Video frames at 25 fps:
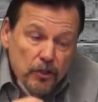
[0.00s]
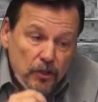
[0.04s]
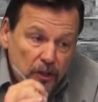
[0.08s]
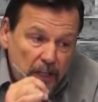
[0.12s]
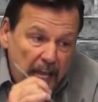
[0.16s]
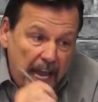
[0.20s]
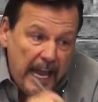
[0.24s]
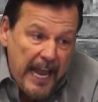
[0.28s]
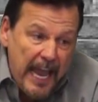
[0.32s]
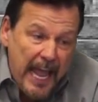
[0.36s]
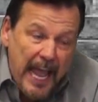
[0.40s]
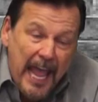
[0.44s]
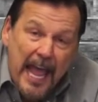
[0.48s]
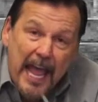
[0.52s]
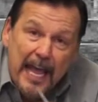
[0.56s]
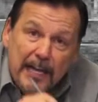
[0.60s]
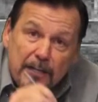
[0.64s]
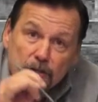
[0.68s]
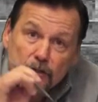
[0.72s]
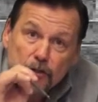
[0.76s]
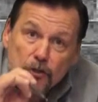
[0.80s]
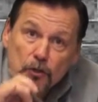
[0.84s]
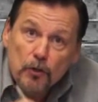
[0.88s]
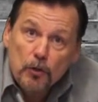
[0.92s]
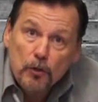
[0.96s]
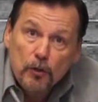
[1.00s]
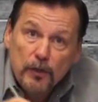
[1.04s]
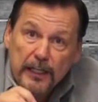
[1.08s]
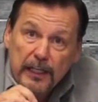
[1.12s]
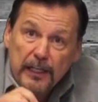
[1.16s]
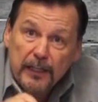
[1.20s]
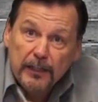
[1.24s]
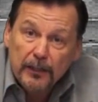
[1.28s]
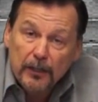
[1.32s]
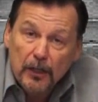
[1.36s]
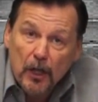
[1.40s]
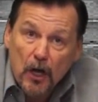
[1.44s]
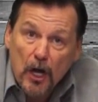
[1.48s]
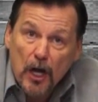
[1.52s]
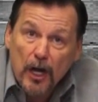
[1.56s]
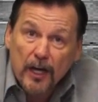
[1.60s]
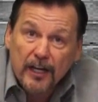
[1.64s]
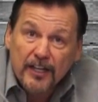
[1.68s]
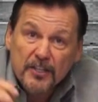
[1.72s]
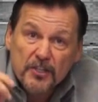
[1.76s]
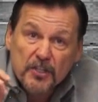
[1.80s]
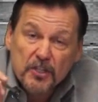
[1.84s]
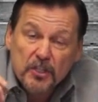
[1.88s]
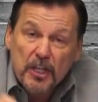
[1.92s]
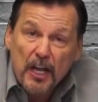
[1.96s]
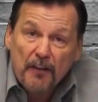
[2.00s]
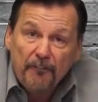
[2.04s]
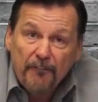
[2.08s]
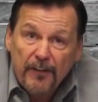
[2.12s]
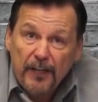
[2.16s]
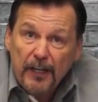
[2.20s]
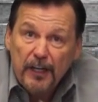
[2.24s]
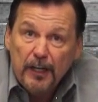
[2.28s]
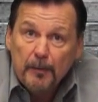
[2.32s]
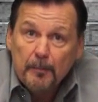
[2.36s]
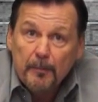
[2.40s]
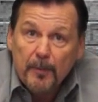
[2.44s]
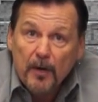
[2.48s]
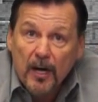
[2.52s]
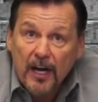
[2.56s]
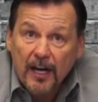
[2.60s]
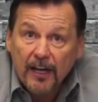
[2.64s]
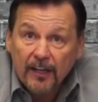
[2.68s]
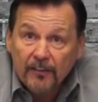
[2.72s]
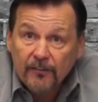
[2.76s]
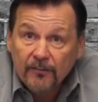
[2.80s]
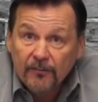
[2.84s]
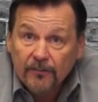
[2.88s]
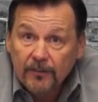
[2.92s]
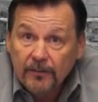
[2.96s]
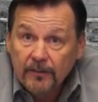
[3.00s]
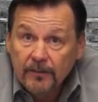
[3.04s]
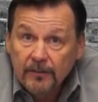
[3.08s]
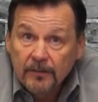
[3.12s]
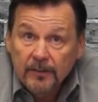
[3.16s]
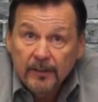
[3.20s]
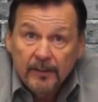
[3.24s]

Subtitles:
They had Julian Long stuff it in a box.